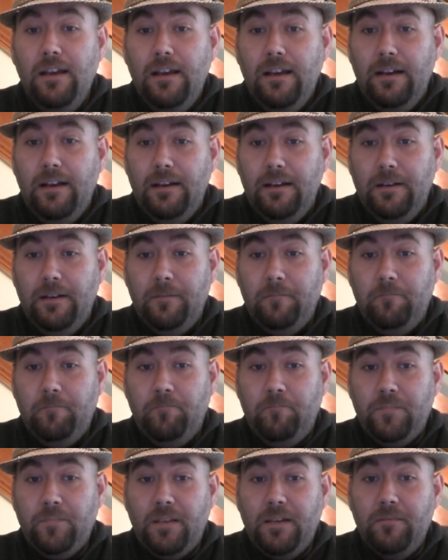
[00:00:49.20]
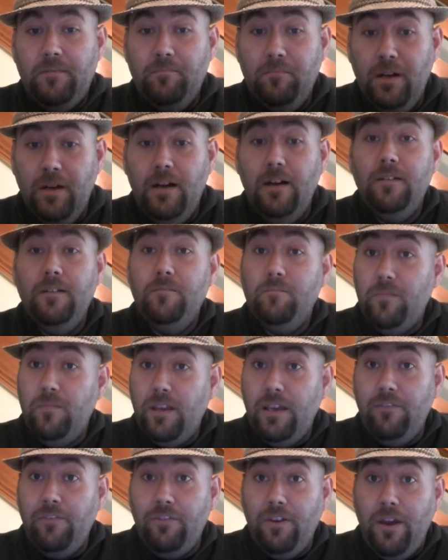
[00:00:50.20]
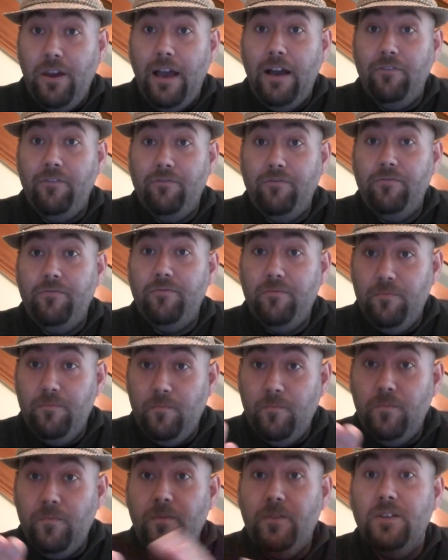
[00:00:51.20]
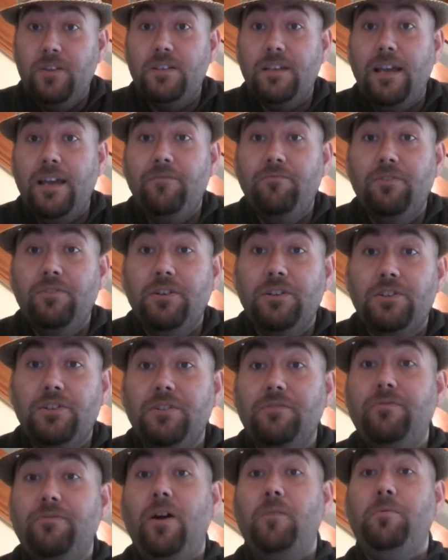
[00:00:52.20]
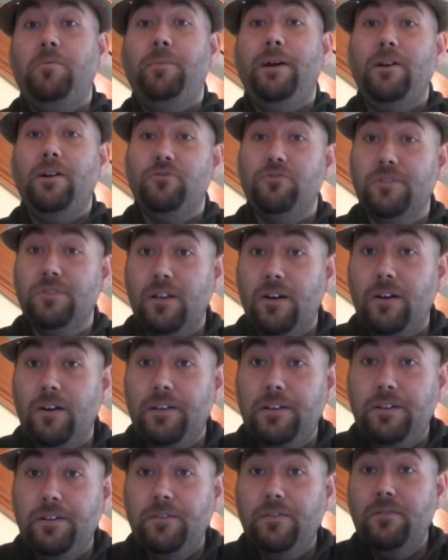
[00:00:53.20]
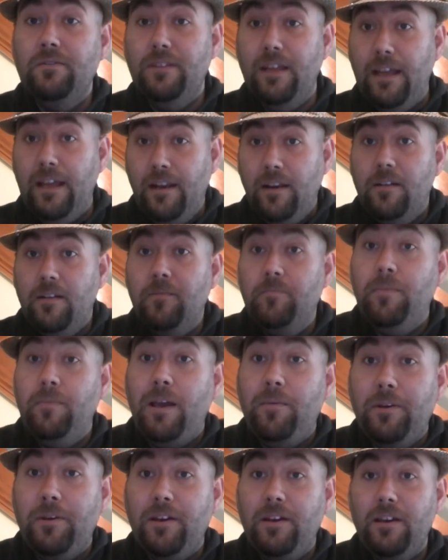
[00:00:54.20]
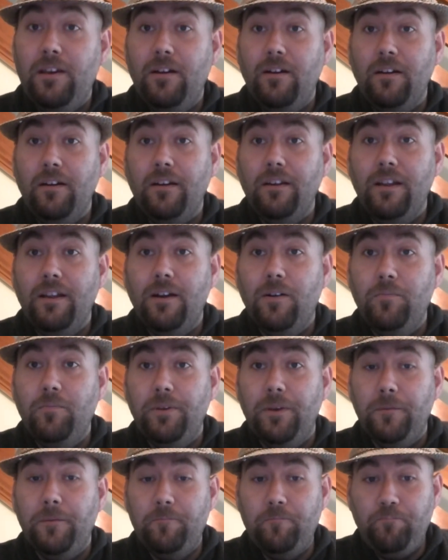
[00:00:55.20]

But if you have the same version of fibromyalgia as I do, then maybe I can help you.